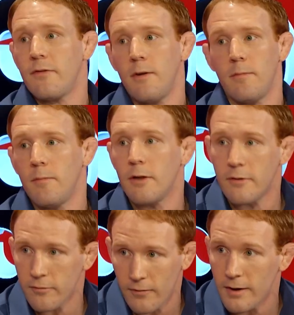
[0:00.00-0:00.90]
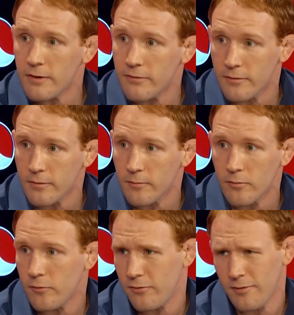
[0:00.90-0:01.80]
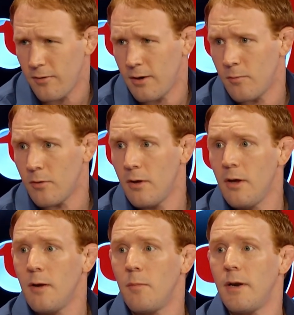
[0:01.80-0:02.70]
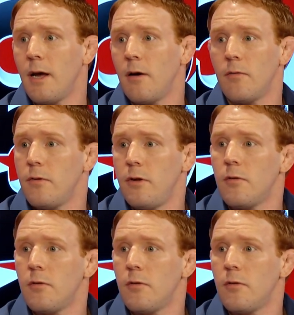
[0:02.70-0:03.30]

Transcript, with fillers: say, Militich Fighting Systems, which is incredible. But now, you